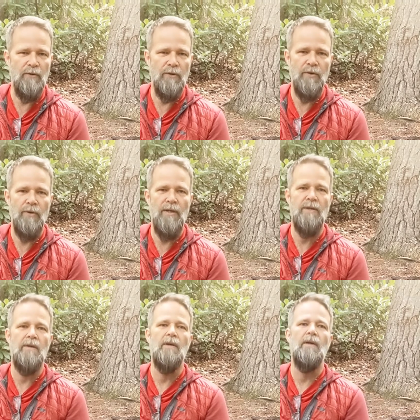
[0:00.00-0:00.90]
you
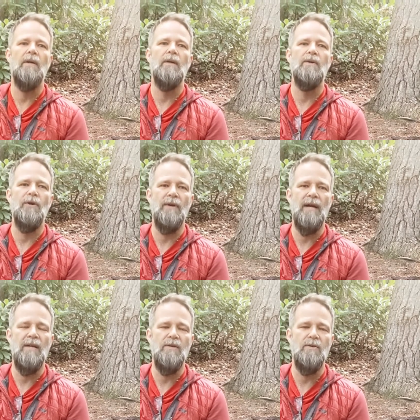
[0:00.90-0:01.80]
could
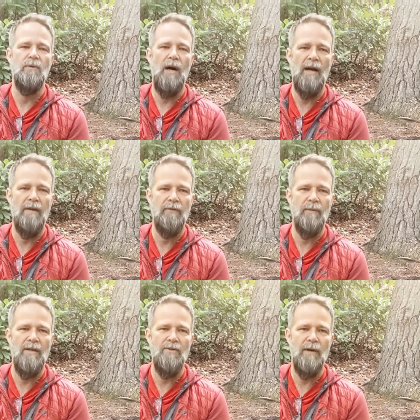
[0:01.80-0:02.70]
donate to Hike for
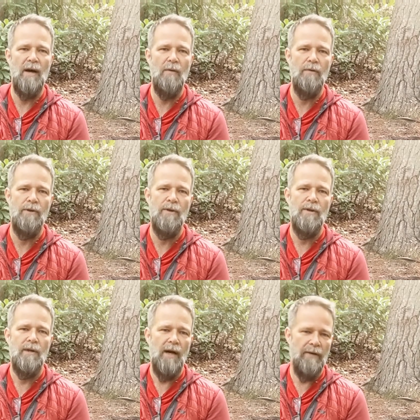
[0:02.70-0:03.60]
Mental Health.
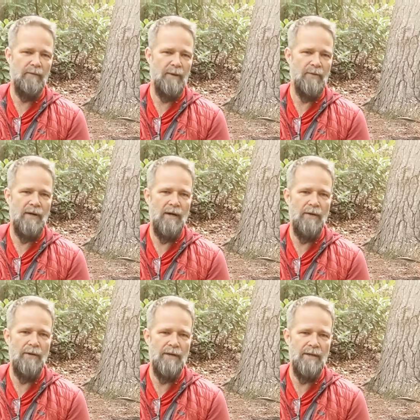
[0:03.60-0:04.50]
Hike for Mental
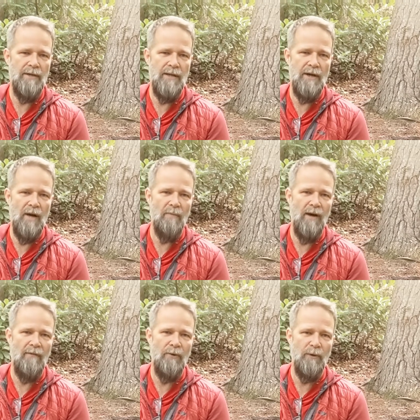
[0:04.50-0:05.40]
Health is a
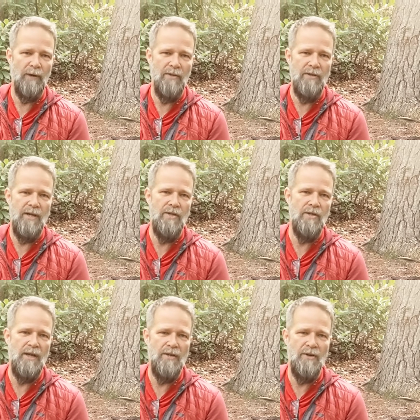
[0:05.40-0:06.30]
nonprofit
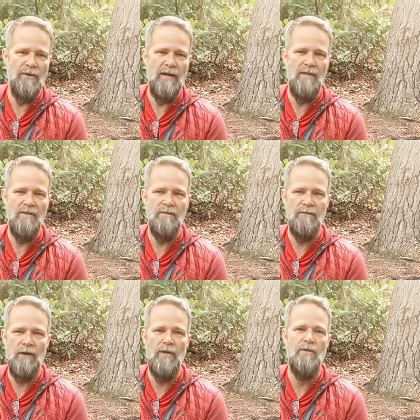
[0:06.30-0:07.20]
organization that donates
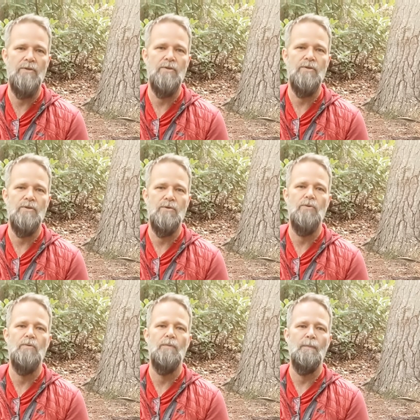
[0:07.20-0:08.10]
funds
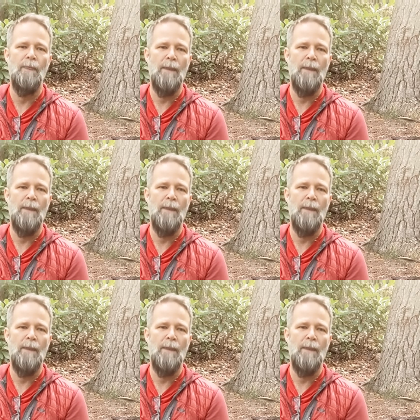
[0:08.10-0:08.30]
to